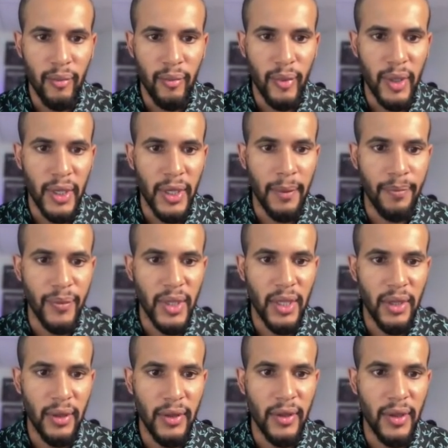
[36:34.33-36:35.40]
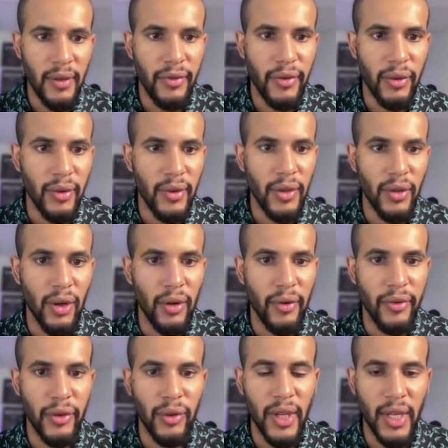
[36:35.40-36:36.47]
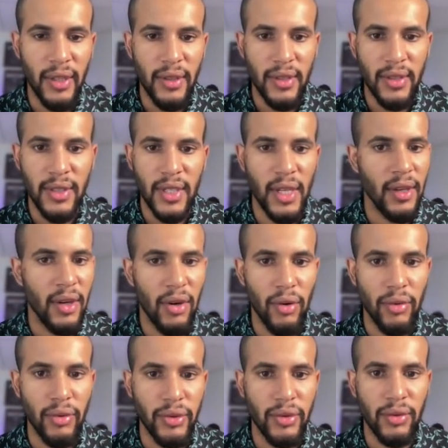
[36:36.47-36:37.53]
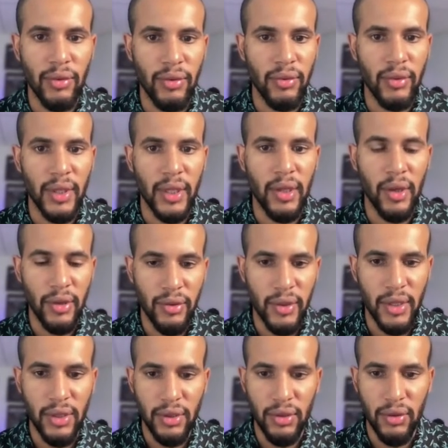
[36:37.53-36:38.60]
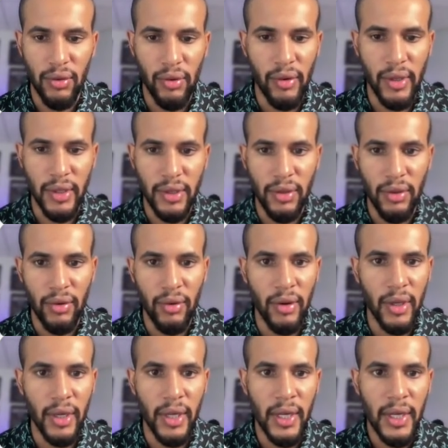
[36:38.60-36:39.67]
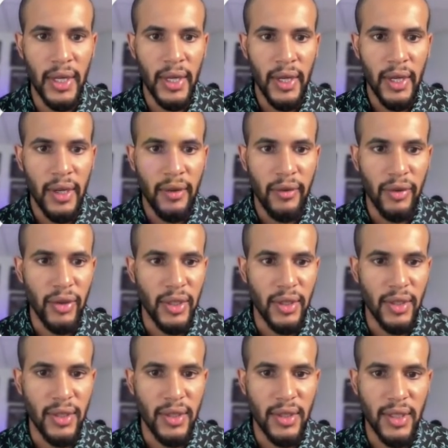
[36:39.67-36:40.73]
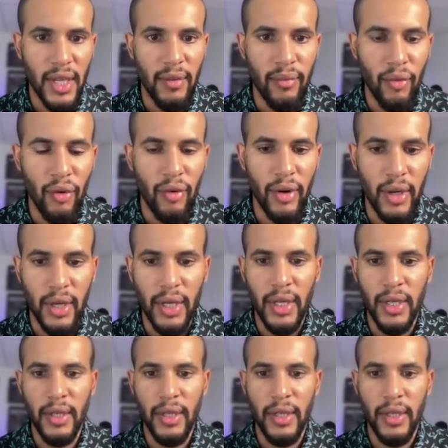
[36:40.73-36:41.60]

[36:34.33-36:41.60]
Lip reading: But if you need to stay close to the grocery stores, or if you need to stay more